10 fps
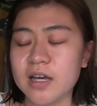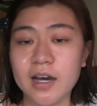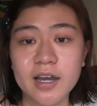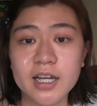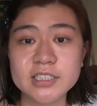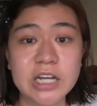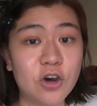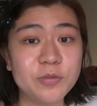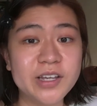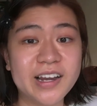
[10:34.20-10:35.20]
And I
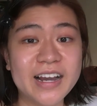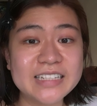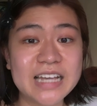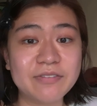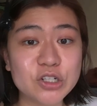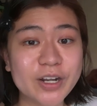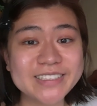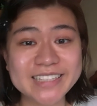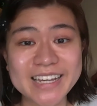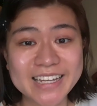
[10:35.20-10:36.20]
hope you guys have a
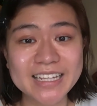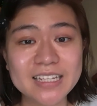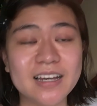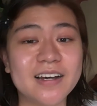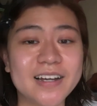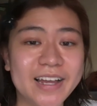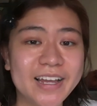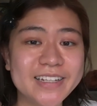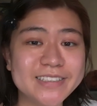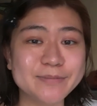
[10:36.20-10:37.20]
great day,
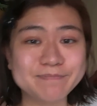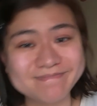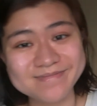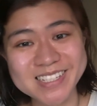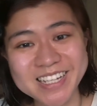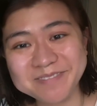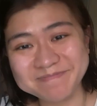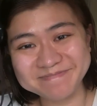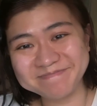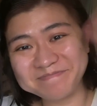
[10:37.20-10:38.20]
and see ya.
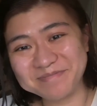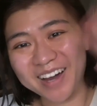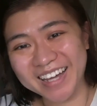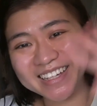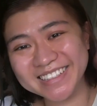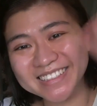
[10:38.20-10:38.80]
Bye.